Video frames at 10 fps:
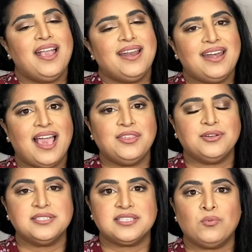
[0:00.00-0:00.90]
Neither
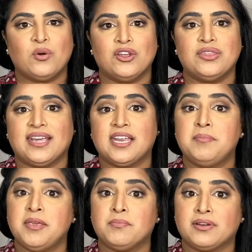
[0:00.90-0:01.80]
is a word that can
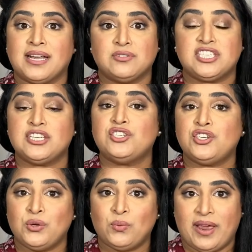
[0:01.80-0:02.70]
be pronounced in
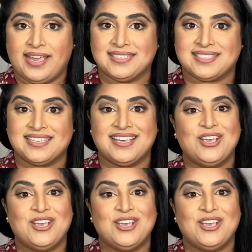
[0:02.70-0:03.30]
2 ways.